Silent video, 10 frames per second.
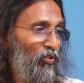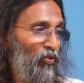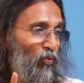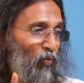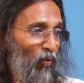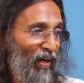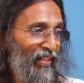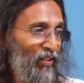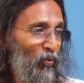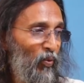to
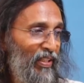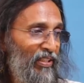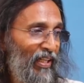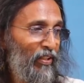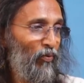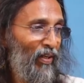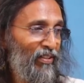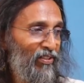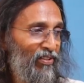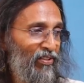one who is at
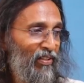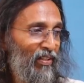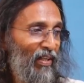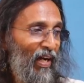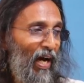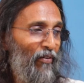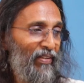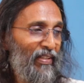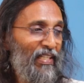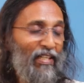once
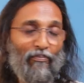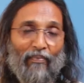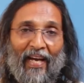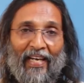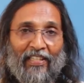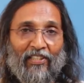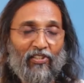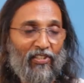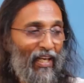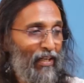our immanent
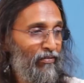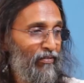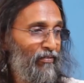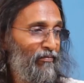self,